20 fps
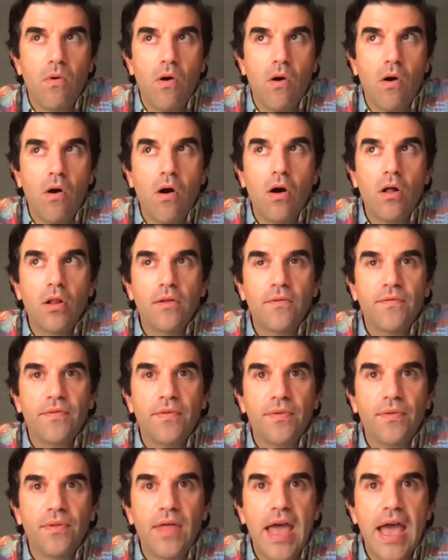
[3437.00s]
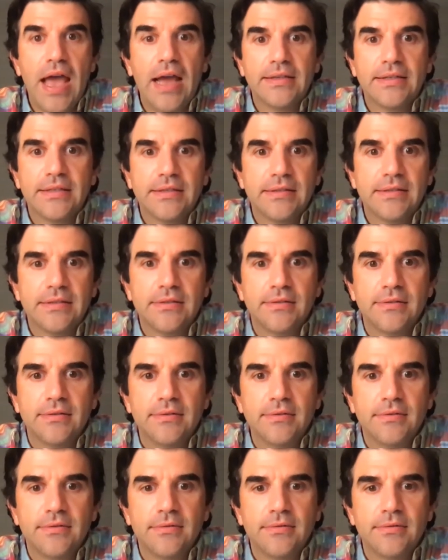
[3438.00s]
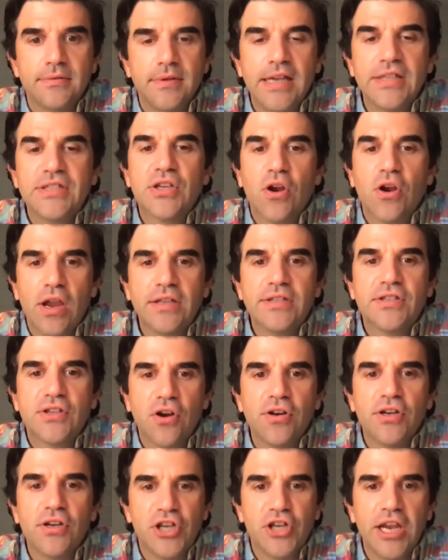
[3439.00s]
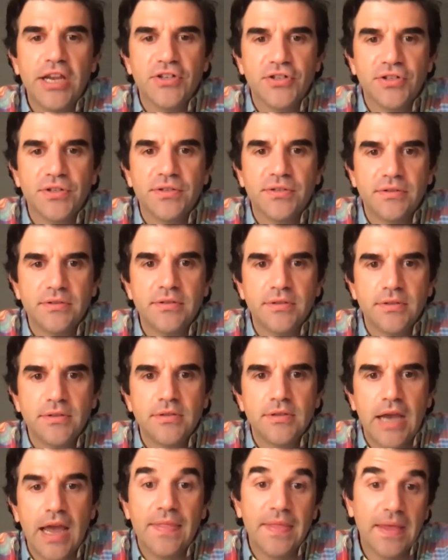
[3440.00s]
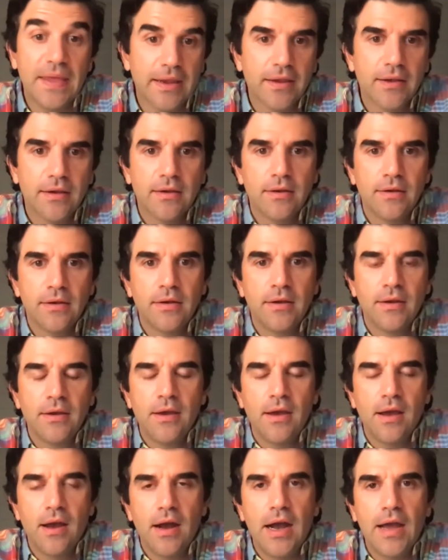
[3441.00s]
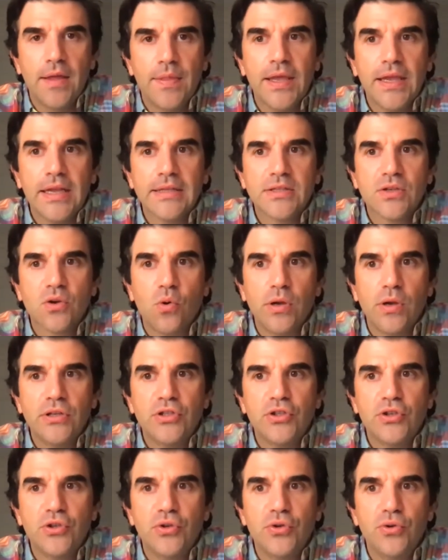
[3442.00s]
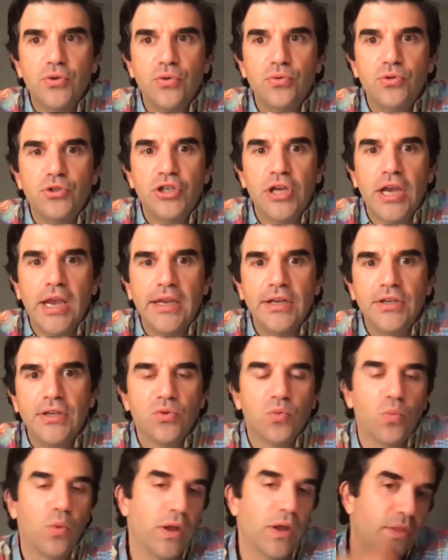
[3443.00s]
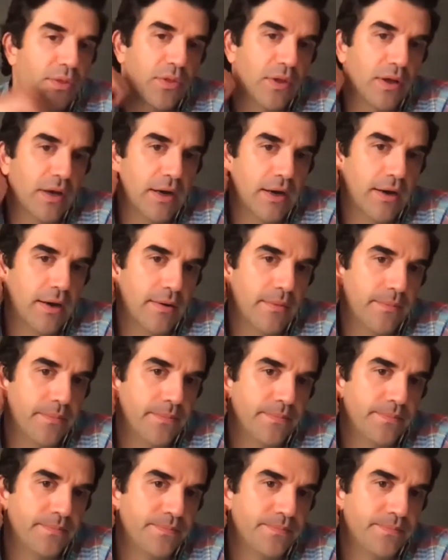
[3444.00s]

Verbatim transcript: all of that, it's start, it's starting to change. I think, I think it's going to change with. Um,